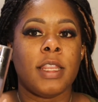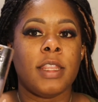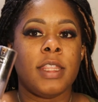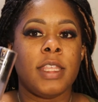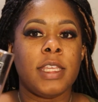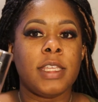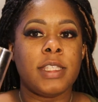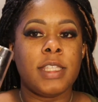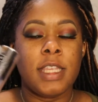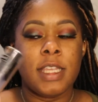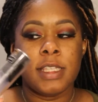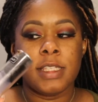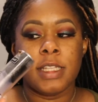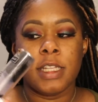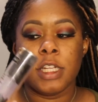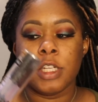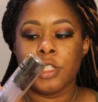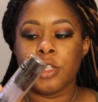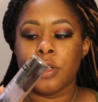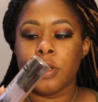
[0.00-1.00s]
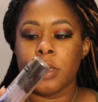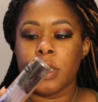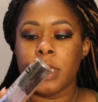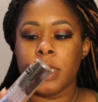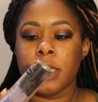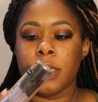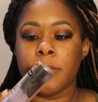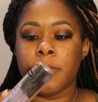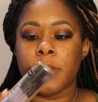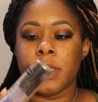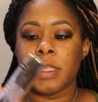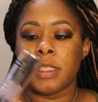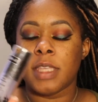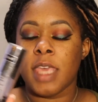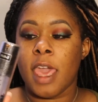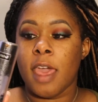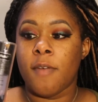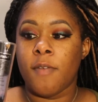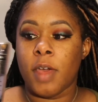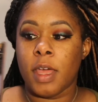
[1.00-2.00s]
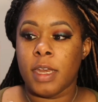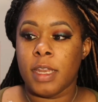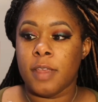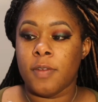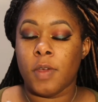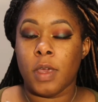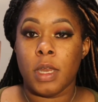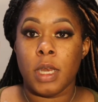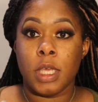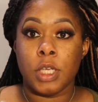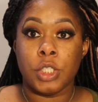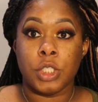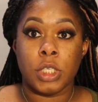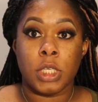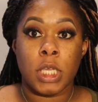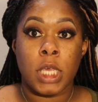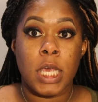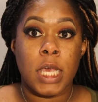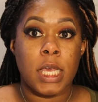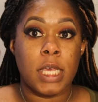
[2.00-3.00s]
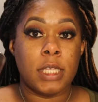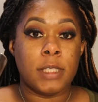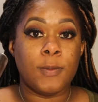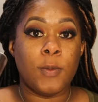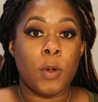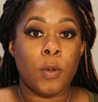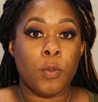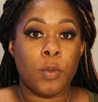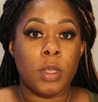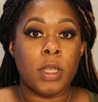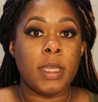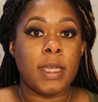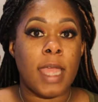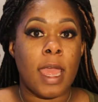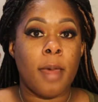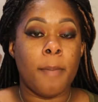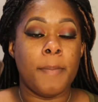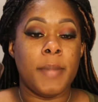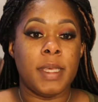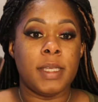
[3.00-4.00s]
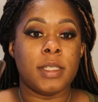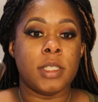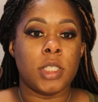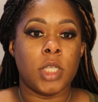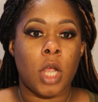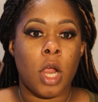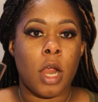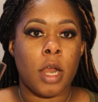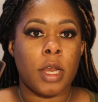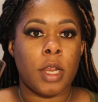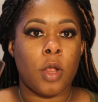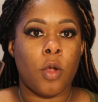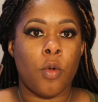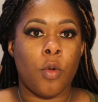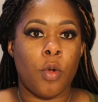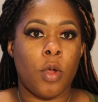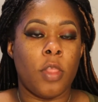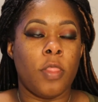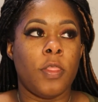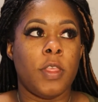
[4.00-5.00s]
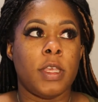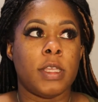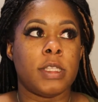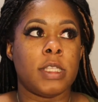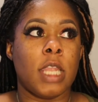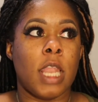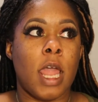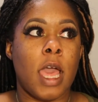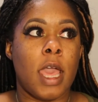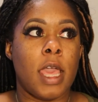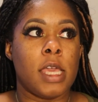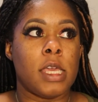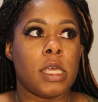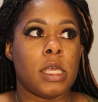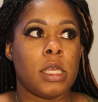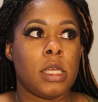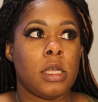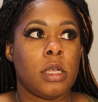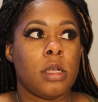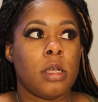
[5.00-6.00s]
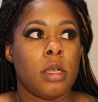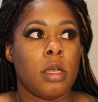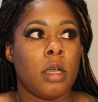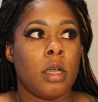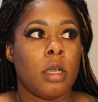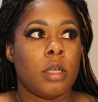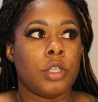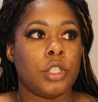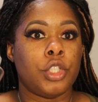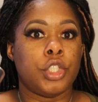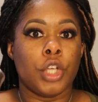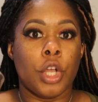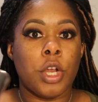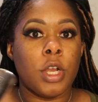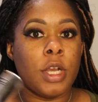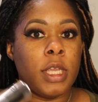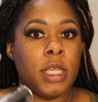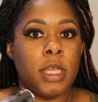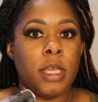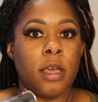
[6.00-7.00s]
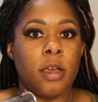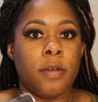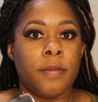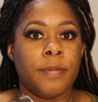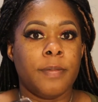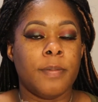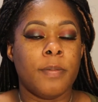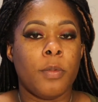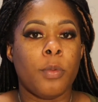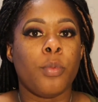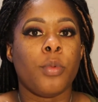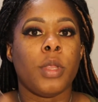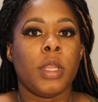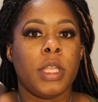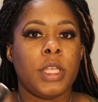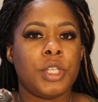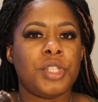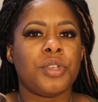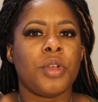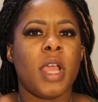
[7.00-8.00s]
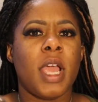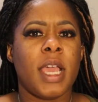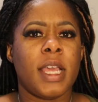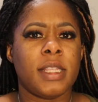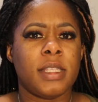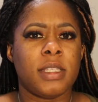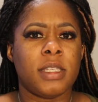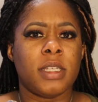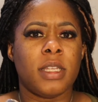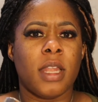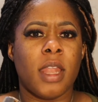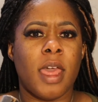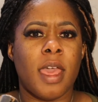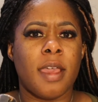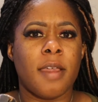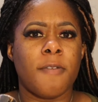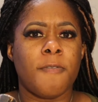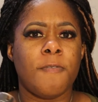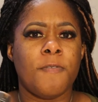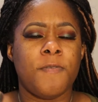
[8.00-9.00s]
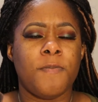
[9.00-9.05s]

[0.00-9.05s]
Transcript: This is literally, this Kat Von D foundation is what really got me started on this like journey of really trying to like